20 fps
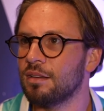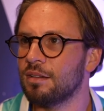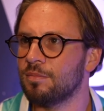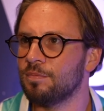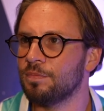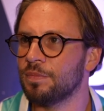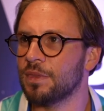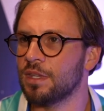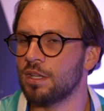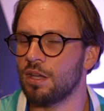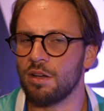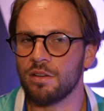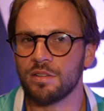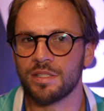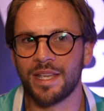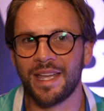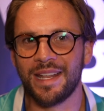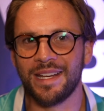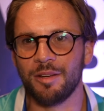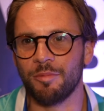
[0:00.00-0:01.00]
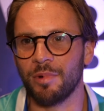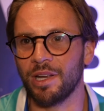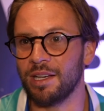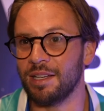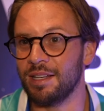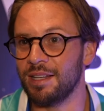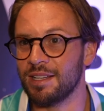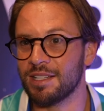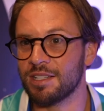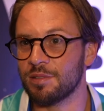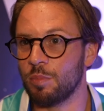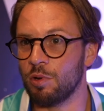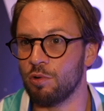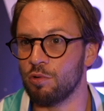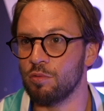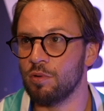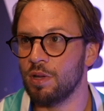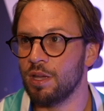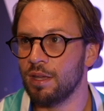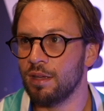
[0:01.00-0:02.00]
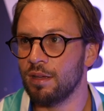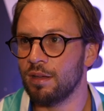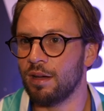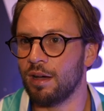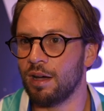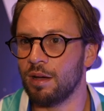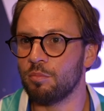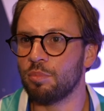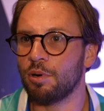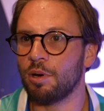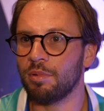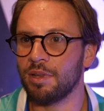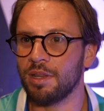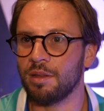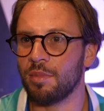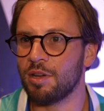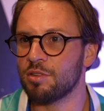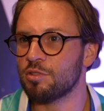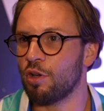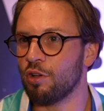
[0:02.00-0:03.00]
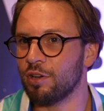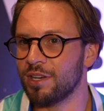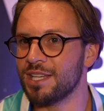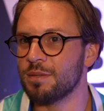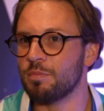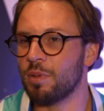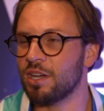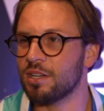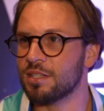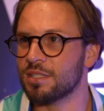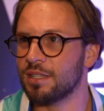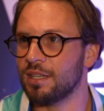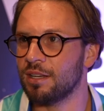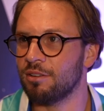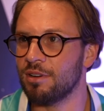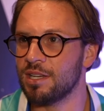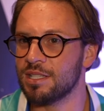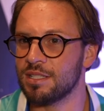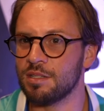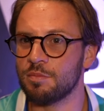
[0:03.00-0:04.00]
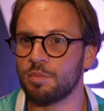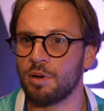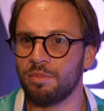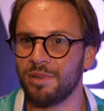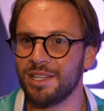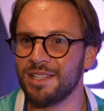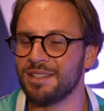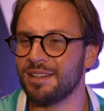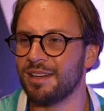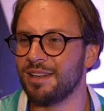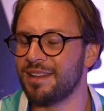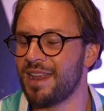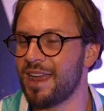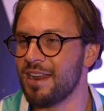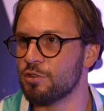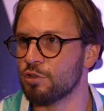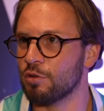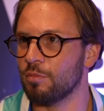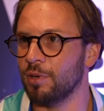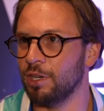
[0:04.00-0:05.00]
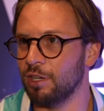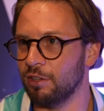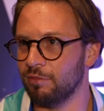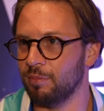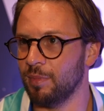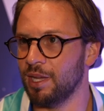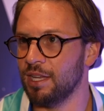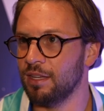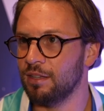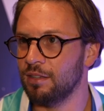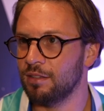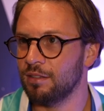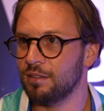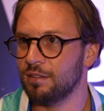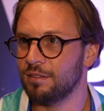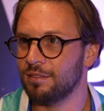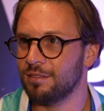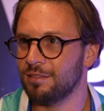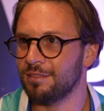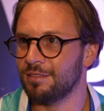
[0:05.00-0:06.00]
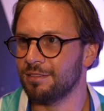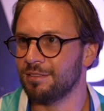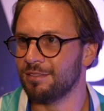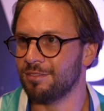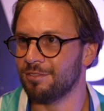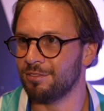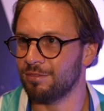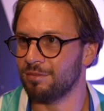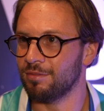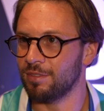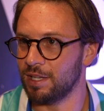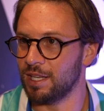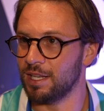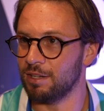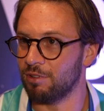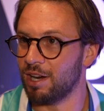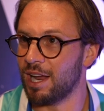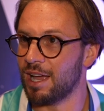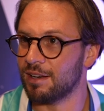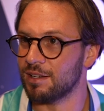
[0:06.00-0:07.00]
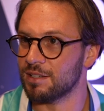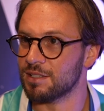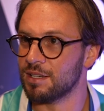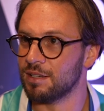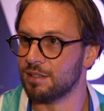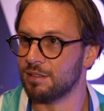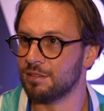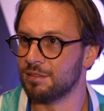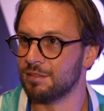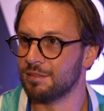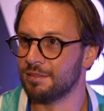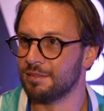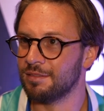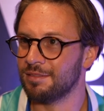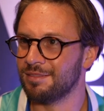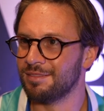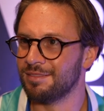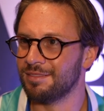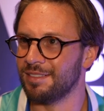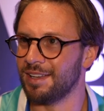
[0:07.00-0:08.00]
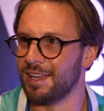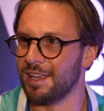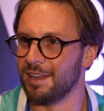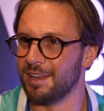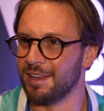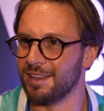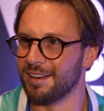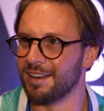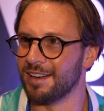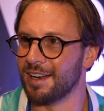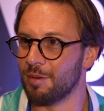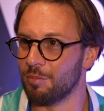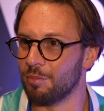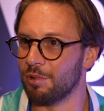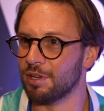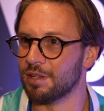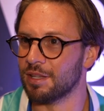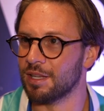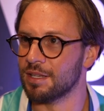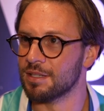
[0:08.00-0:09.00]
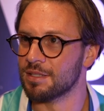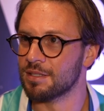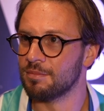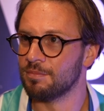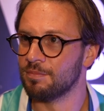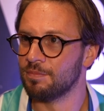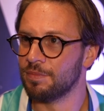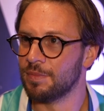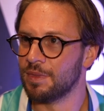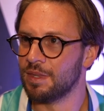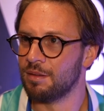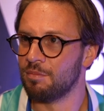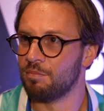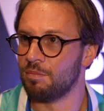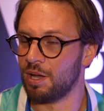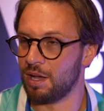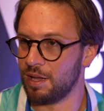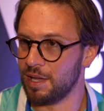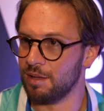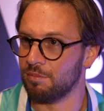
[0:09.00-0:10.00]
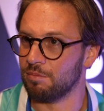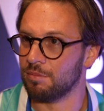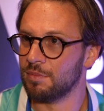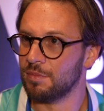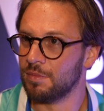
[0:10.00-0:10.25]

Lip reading: You ask anyone in this sport, I'm probably the most honest person there is, and it's probably to the detriment of me in reality, in a number of things, but I am.